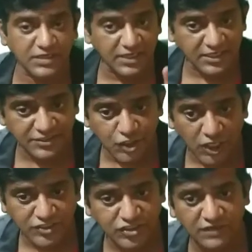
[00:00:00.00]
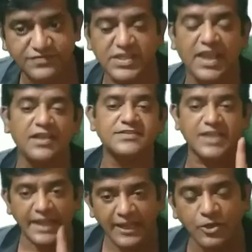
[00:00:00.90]
that is cost of sales,
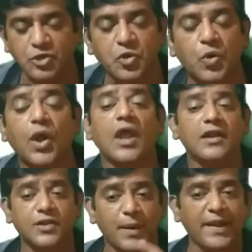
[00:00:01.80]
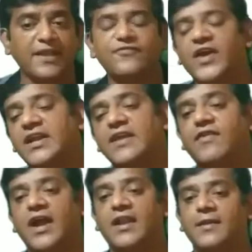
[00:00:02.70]
into 25
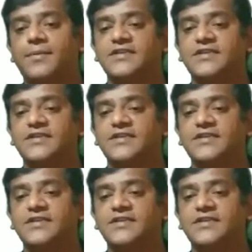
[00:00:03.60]
divided by